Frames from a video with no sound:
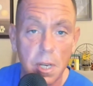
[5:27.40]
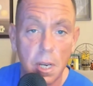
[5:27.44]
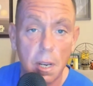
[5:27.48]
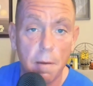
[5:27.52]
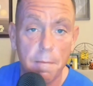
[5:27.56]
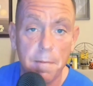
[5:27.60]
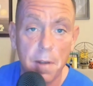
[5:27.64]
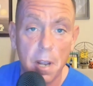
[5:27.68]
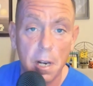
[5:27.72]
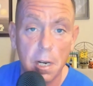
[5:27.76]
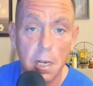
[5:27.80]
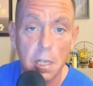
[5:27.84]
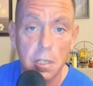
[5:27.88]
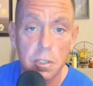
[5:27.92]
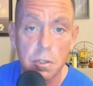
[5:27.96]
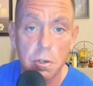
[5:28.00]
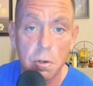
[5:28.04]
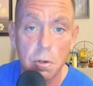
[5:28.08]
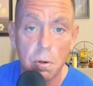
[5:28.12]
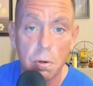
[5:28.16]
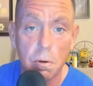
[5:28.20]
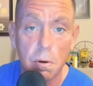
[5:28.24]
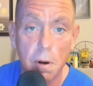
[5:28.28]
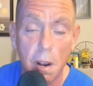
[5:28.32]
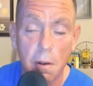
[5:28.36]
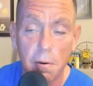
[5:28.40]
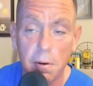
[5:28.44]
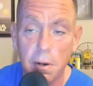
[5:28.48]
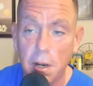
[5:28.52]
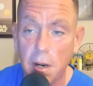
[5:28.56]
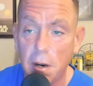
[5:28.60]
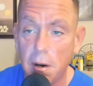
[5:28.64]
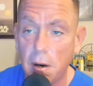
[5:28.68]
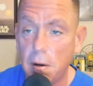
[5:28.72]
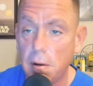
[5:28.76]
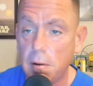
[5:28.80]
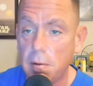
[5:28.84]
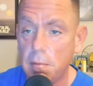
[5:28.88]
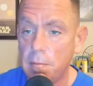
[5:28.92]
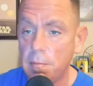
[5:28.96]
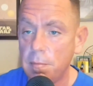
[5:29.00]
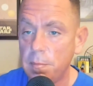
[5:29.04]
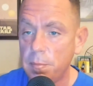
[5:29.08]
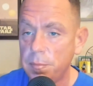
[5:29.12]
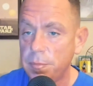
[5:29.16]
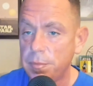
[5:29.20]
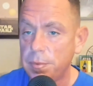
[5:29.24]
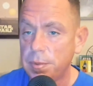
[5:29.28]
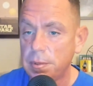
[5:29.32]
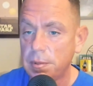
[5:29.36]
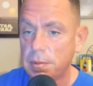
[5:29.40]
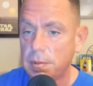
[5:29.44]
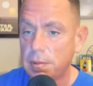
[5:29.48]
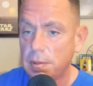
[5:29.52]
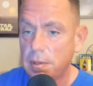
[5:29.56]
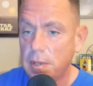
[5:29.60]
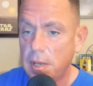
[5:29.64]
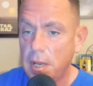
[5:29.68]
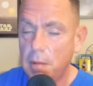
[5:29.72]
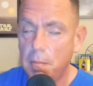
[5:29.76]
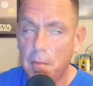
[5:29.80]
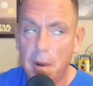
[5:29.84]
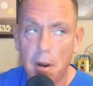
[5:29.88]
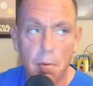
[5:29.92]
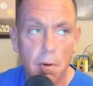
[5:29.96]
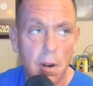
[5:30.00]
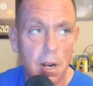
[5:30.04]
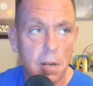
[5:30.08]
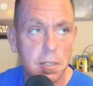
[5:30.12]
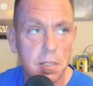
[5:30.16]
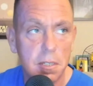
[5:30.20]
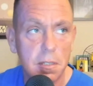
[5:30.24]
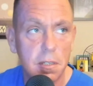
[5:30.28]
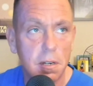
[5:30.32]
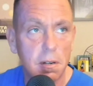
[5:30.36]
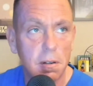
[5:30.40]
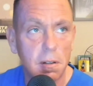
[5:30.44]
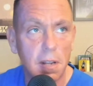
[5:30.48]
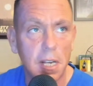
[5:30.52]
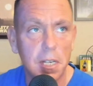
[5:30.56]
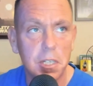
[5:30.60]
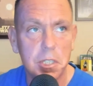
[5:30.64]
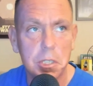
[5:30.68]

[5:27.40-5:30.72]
like a fucking zoo around here. And my wife's in there like,